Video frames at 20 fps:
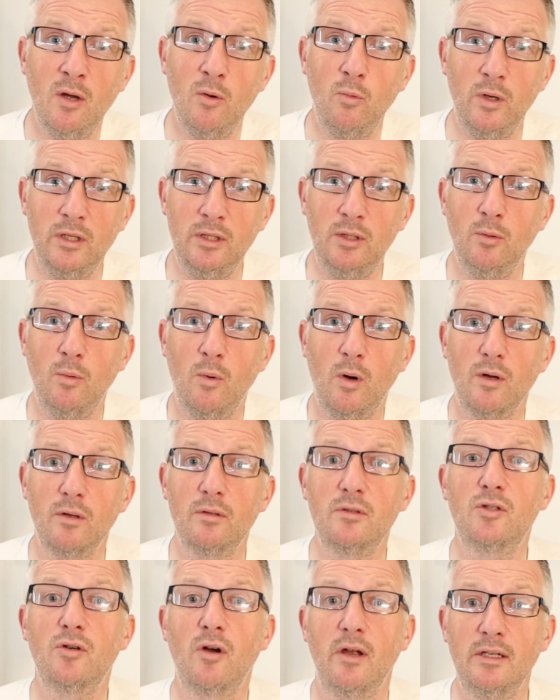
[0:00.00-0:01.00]
when you
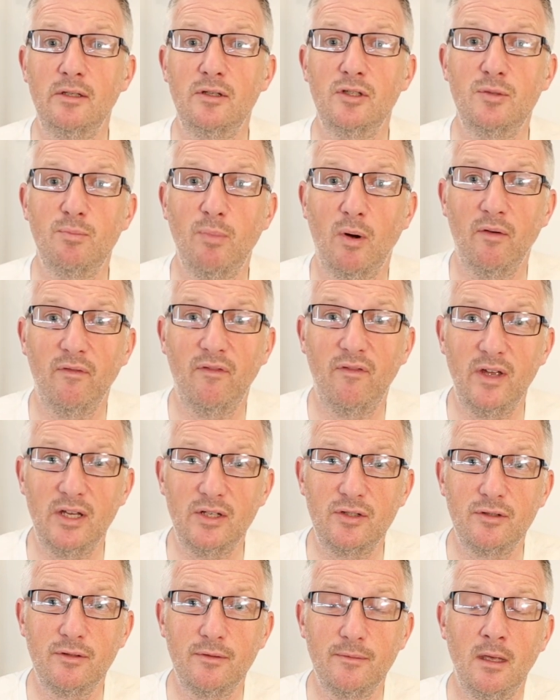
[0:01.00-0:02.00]
are trying to spot
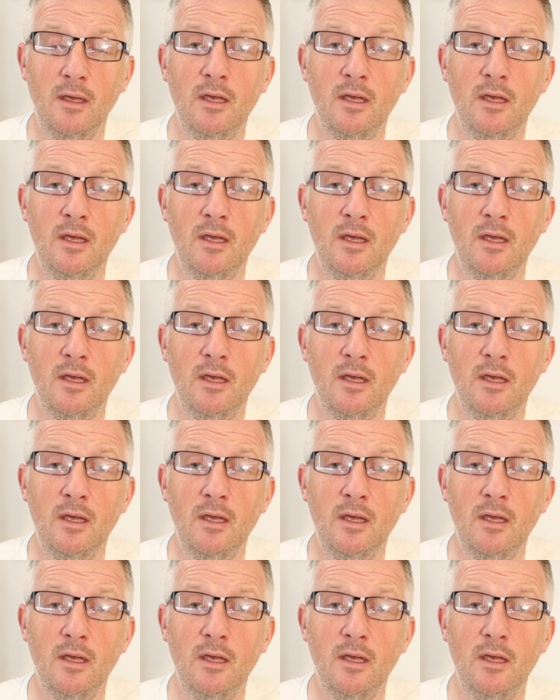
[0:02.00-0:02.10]
fish.